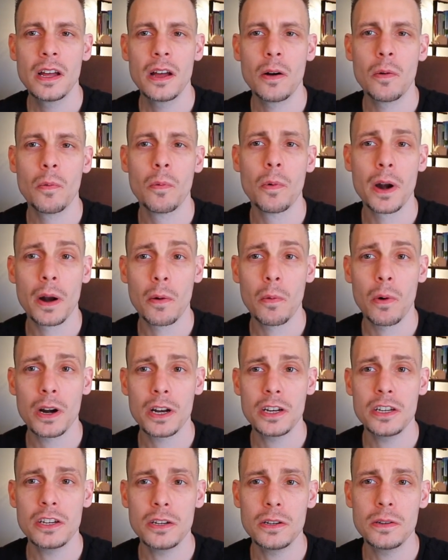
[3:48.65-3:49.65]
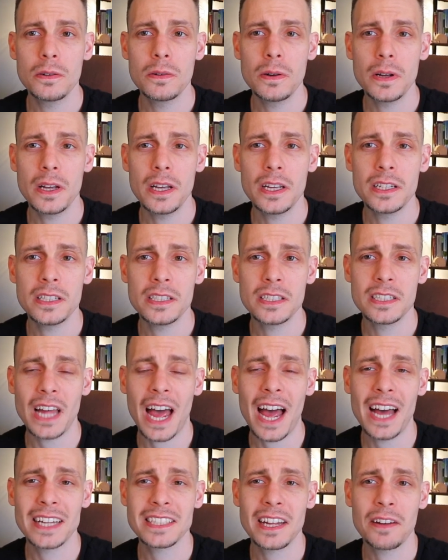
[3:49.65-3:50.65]
What I want to do is
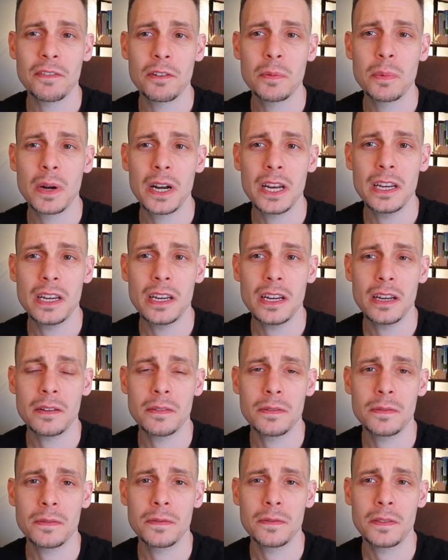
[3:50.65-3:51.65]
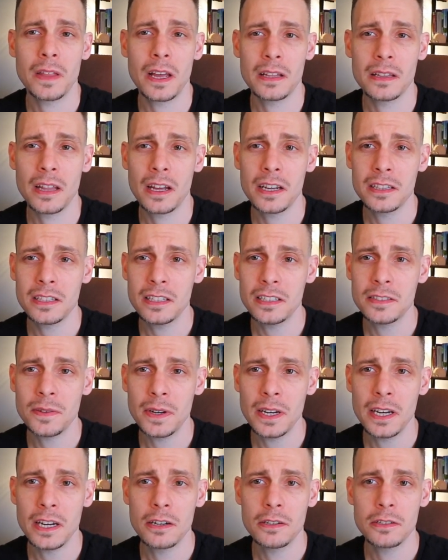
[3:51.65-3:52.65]
ask everybody if they like these
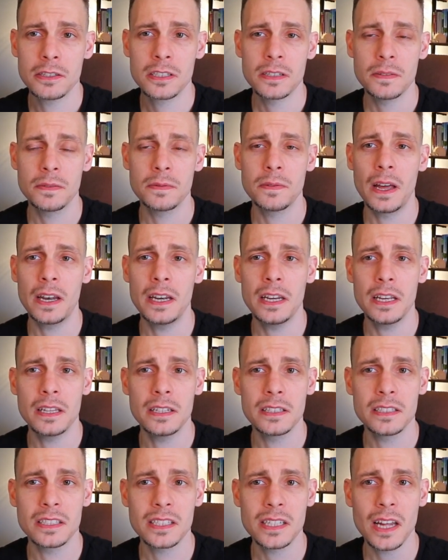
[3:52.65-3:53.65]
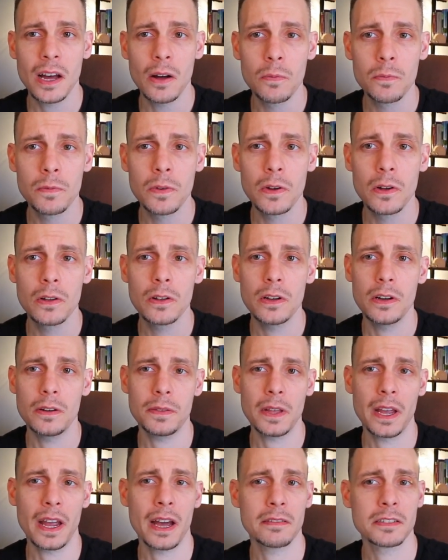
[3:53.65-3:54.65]
videos, if any of this is helpful, if
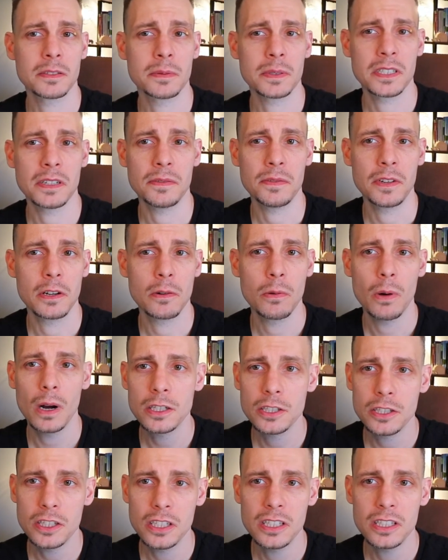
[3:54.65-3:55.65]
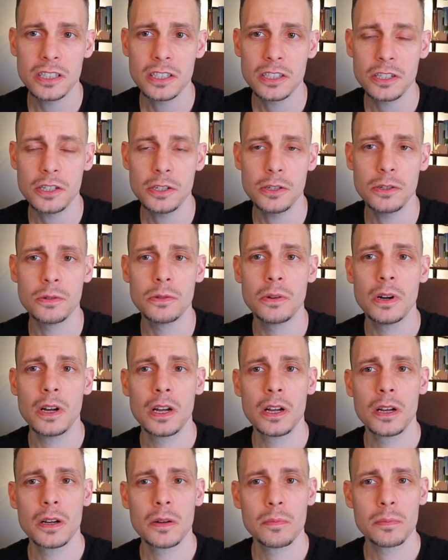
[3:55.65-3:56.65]
they have specific questions to
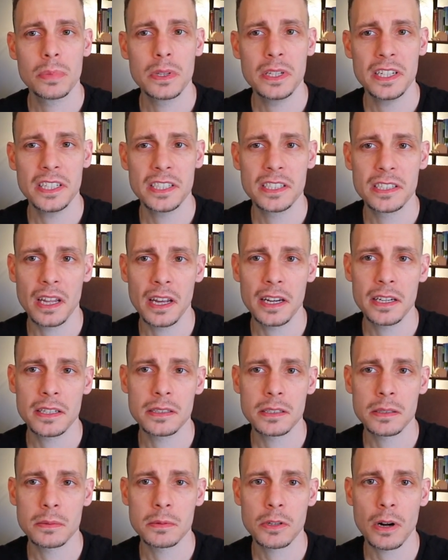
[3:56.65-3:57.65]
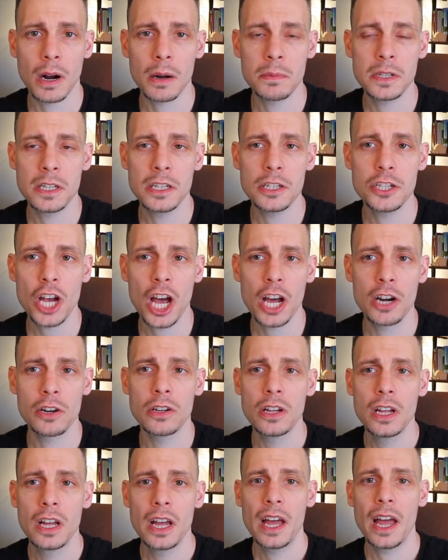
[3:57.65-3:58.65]
please like and subscribe to the
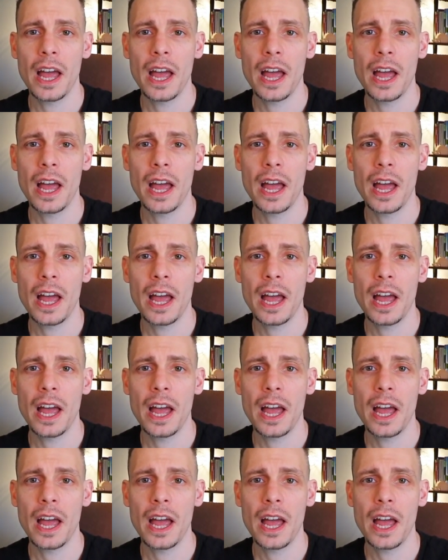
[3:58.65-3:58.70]
channel.